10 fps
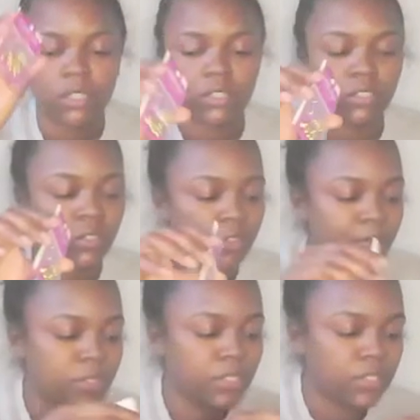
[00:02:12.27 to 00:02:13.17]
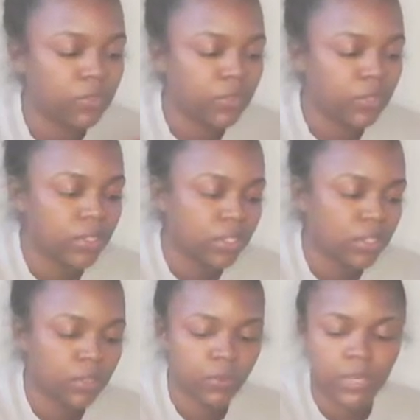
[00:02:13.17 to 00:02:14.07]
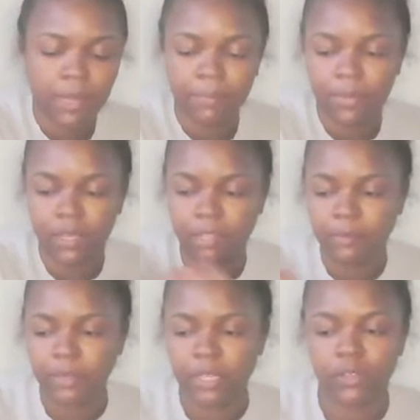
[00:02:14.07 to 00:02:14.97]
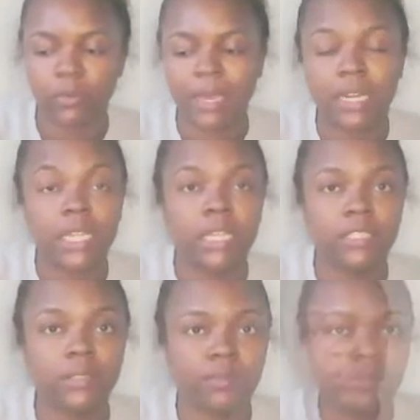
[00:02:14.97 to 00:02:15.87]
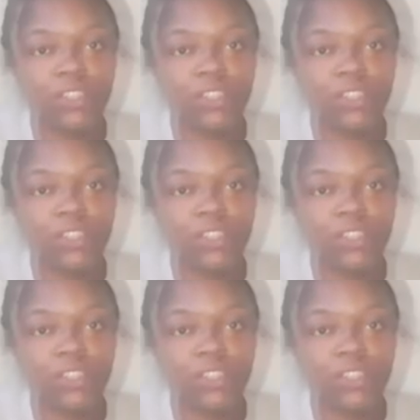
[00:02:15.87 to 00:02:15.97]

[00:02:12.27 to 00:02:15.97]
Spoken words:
These are going to be good for when I'm putting on my clasp.